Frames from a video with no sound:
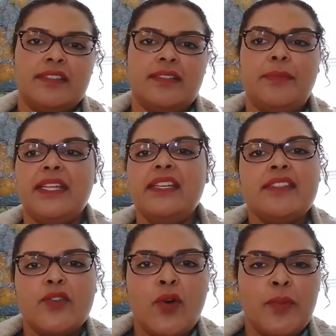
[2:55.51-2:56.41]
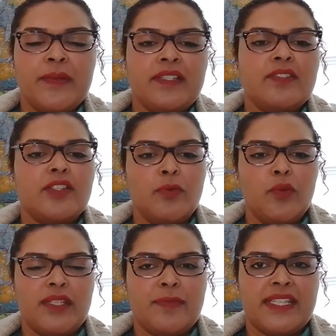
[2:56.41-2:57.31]
the biggest corporates, the
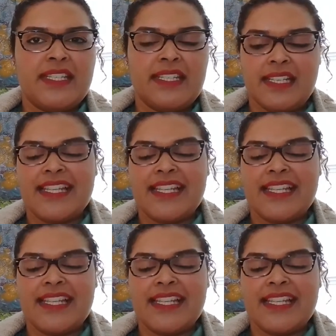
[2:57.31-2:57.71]
smallest businesses,